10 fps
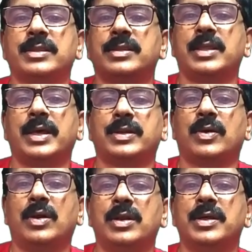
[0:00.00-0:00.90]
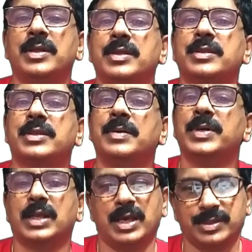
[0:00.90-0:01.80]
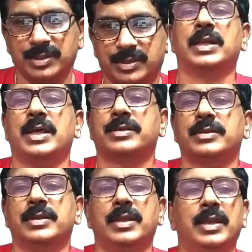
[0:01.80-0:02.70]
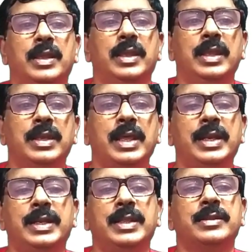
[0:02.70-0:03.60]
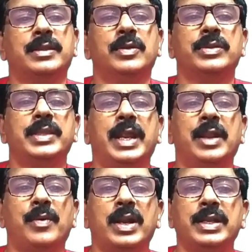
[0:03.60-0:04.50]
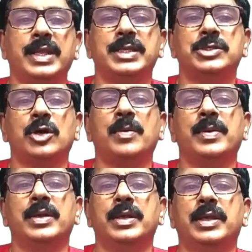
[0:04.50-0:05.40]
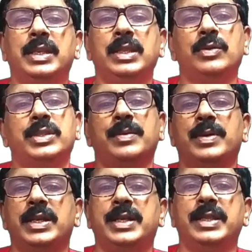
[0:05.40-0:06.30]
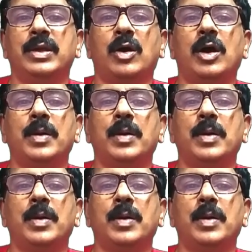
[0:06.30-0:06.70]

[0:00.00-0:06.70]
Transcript: are called subclasses. Inheritance gives the advantage of reusability of